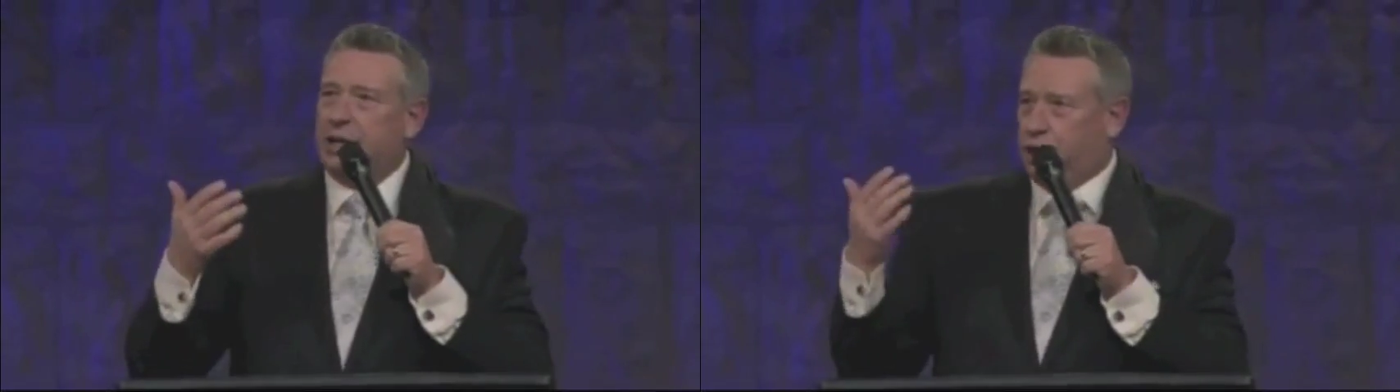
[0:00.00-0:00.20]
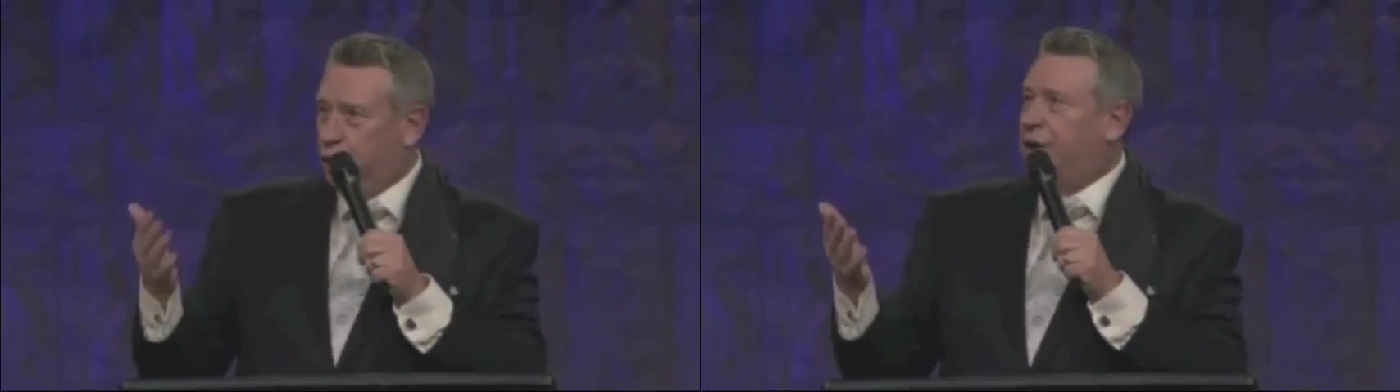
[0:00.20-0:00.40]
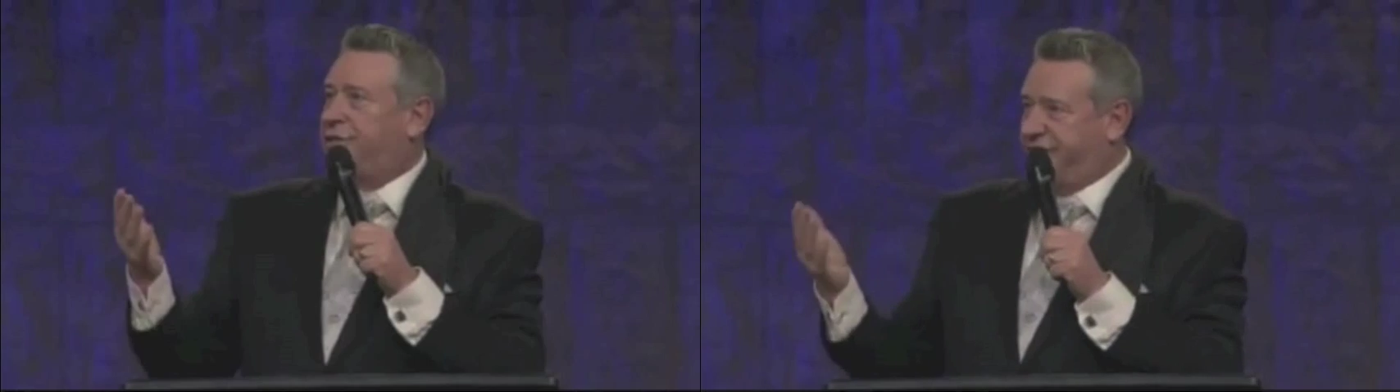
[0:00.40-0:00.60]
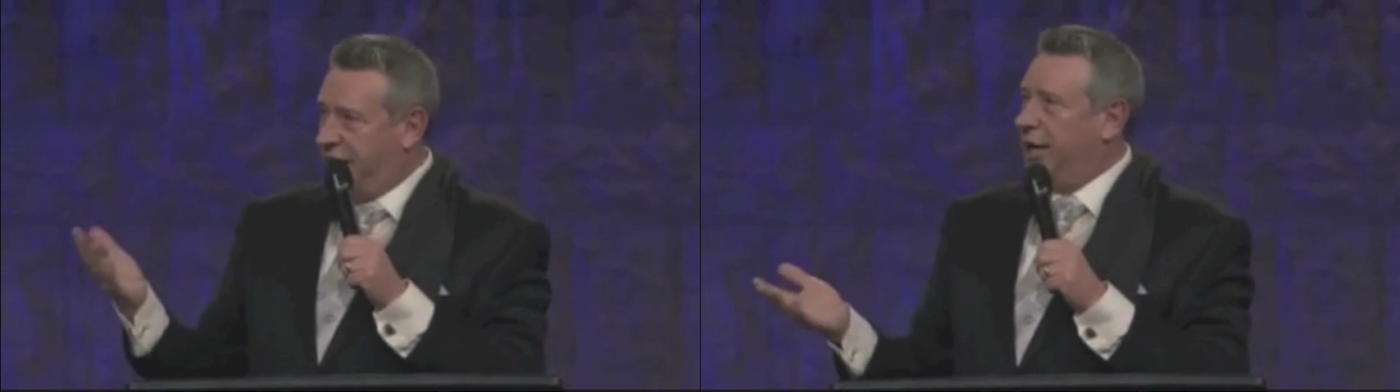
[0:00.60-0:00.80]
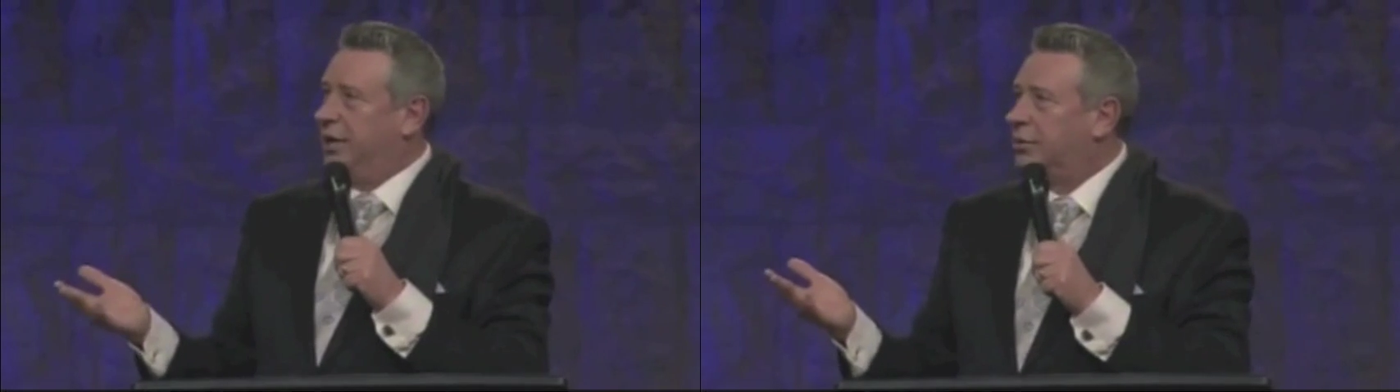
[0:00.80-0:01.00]
good
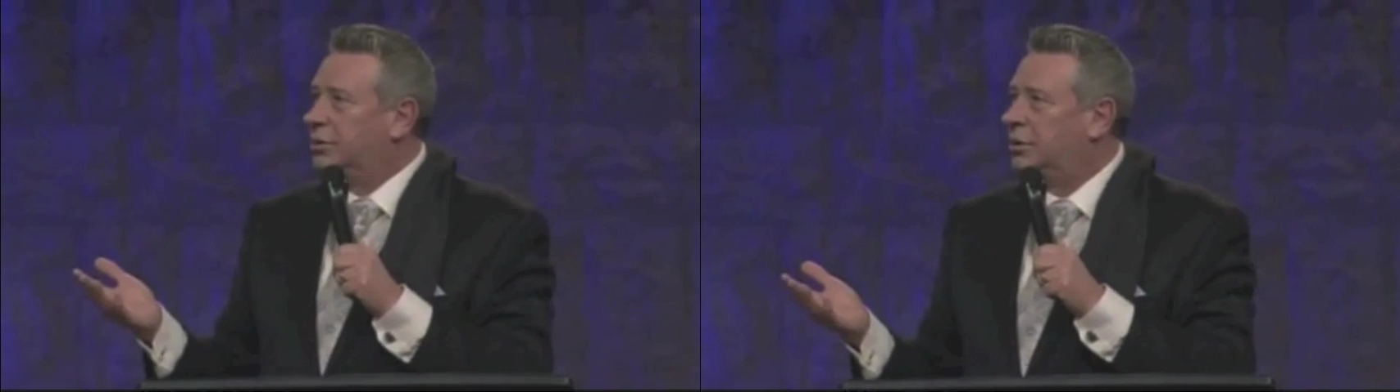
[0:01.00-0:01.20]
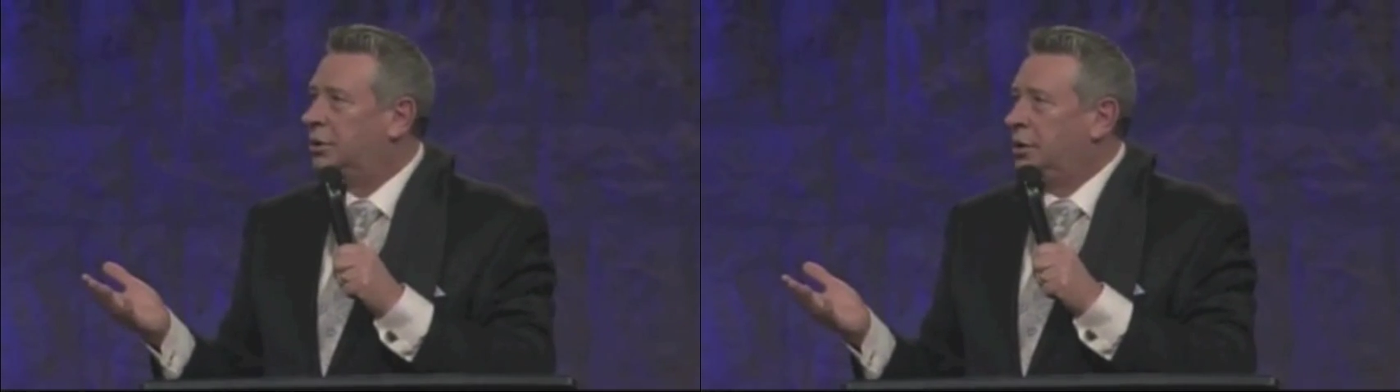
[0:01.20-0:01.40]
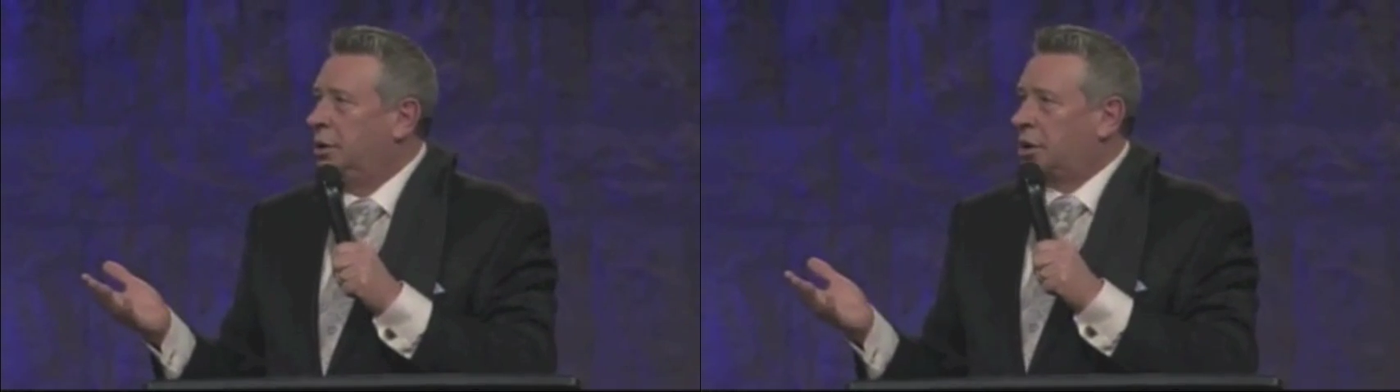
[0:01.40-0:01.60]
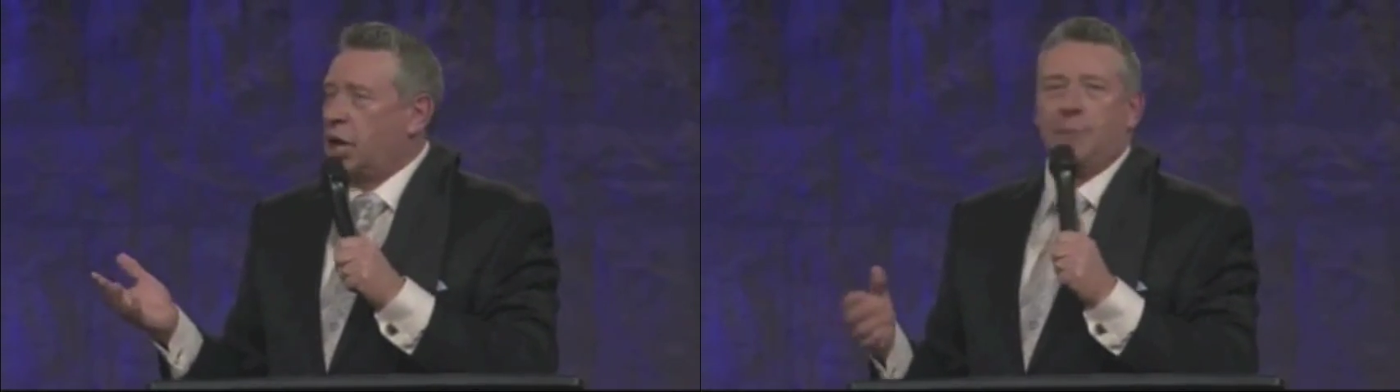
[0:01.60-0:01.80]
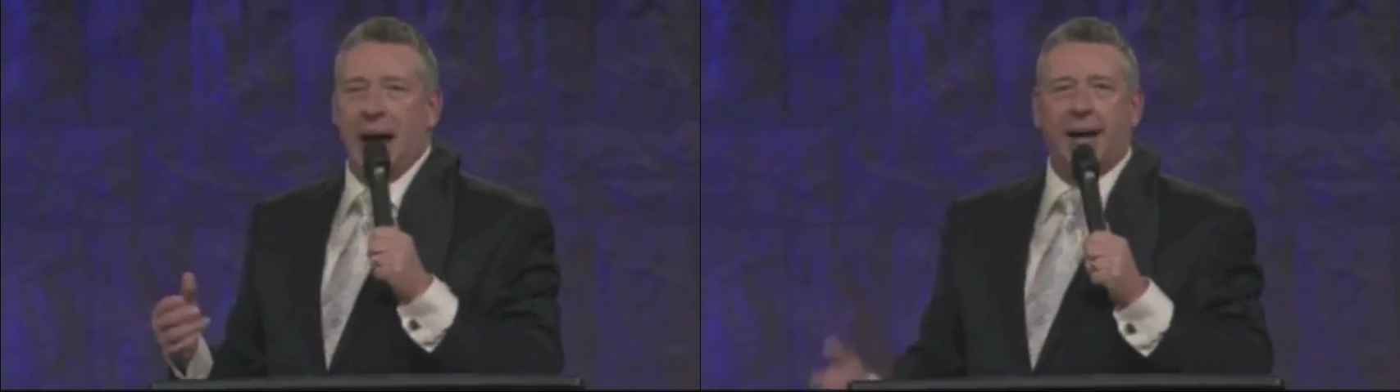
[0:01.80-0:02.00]
thing
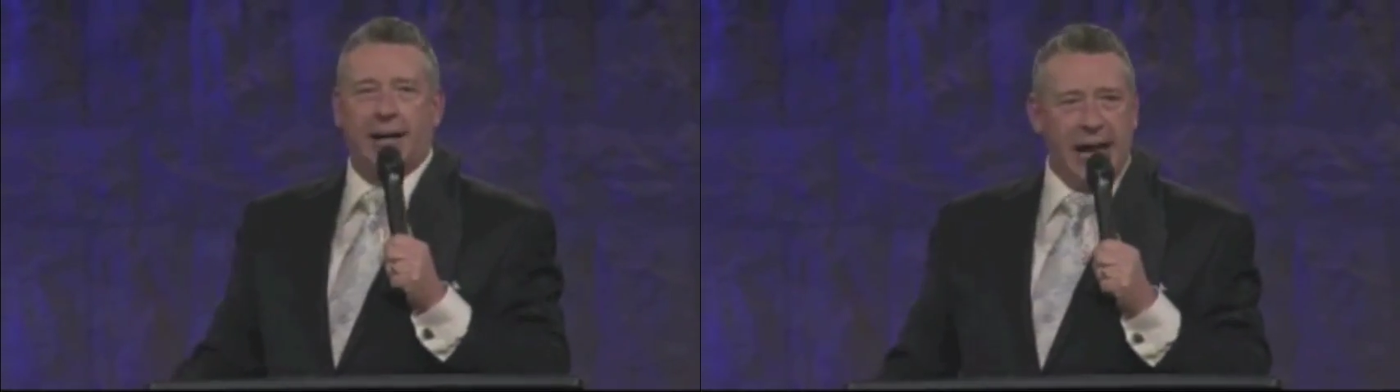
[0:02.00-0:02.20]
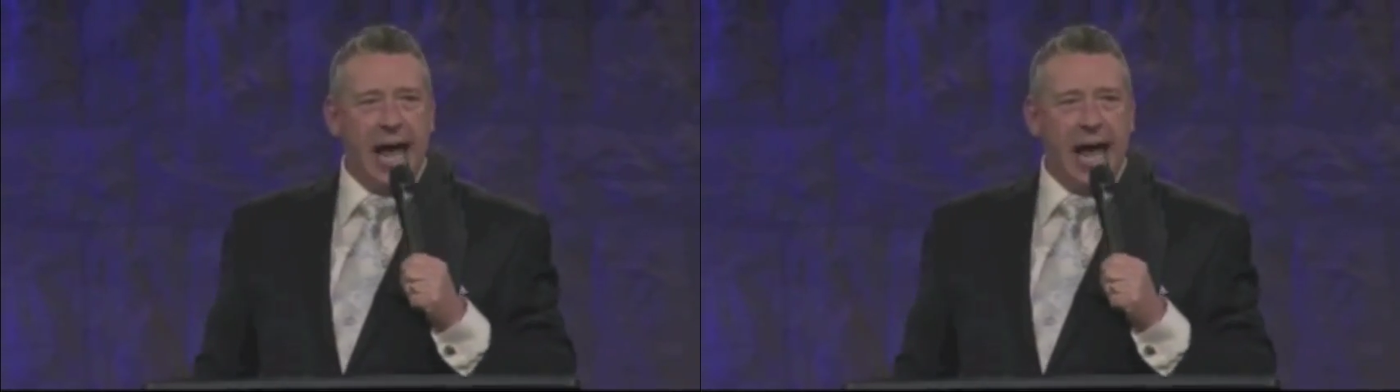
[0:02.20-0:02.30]
come out of